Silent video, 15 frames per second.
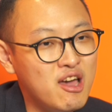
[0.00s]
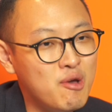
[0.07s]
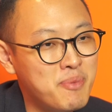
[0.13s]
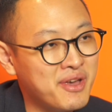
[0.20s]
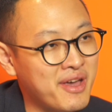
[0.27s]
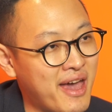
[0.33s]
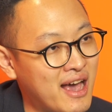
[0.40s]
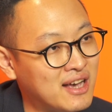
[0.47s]
have
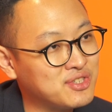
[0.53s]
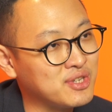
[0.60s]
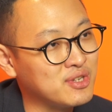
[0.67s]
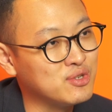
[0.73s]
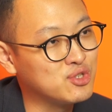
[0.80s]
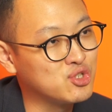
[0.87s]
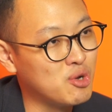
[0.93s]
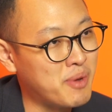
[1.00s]
been
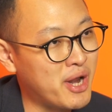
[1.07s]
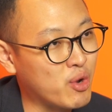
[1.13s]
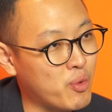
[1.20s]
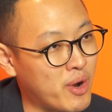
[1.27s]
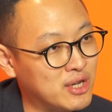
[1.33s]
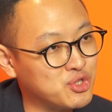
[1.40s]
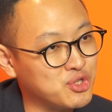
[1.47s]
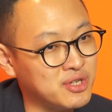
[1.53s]
asking so many
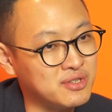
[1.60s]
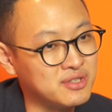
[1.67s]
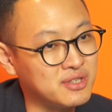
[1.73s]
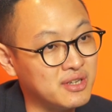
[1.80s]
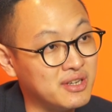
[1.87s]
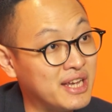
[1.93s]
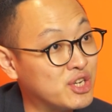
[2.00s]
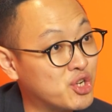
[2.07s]
questions
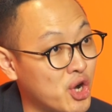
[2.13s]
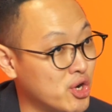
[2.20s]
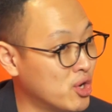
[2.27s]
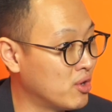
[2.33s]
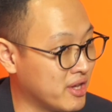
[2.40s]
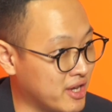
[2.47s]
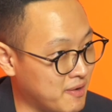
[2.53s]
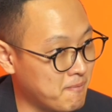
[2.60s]

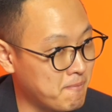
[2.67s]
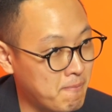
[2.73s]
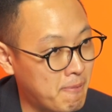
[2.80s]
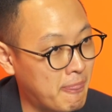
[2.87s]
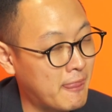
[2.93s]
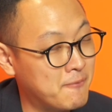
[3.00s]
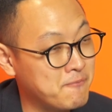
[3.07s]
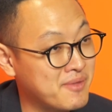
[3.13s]
internally,
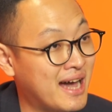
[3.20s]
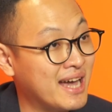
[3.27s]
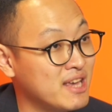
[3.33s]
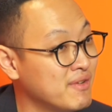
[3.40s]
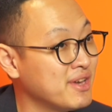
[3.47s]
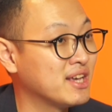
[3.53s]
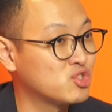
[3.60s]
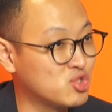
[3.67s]
not
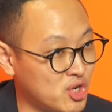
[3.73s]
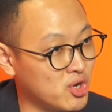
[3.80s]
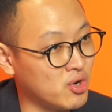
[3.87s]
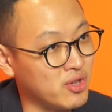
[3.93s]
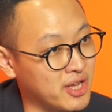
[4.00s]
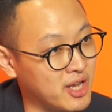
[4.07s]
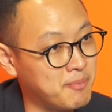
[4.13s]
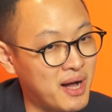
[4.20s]
even
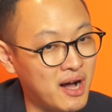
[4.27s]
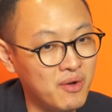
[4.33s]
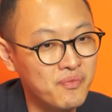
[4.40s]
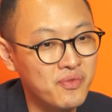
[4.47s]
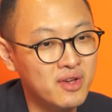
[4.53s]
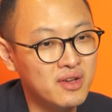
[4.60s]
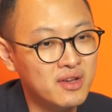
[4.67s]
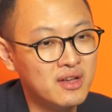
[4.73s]
externally, about
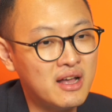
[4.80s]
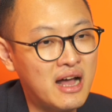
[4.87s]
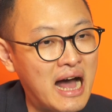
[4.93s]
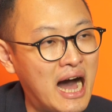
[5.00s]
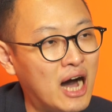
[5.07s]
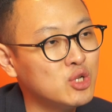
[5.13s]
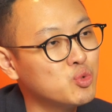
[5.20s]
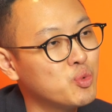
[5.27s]

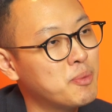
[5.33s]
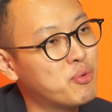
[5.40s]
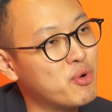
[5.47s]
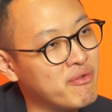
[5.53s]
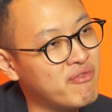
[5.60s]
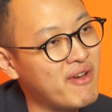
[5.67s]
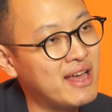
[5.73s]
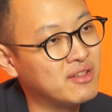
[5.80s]
how do we
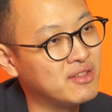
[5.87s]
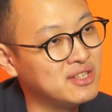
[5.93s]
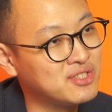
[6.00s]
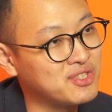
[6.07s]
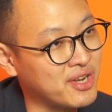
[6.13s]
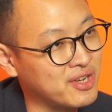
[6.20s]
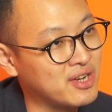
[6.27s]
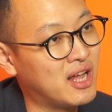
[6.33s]
prevent this
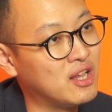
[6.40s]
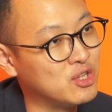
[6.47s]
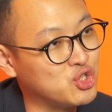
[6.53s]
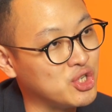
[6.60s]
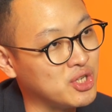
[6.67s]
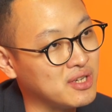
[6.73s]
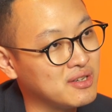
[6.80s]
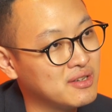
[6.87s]

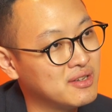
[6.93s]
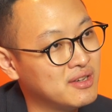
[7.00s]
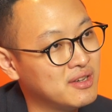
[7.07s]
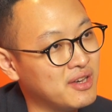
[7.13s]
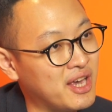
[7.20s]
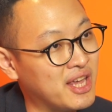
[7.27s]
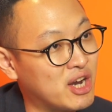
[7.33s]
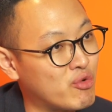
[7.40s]
technology
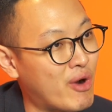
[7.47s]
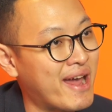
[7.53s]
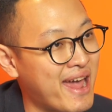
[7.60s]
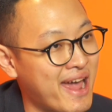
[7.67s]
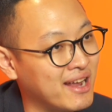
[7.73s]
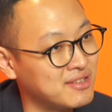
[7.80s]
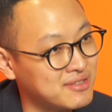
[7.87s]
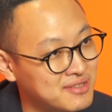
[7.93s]
in the right
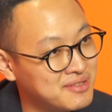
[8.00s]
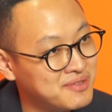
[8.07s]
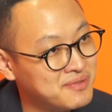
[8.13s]
hand.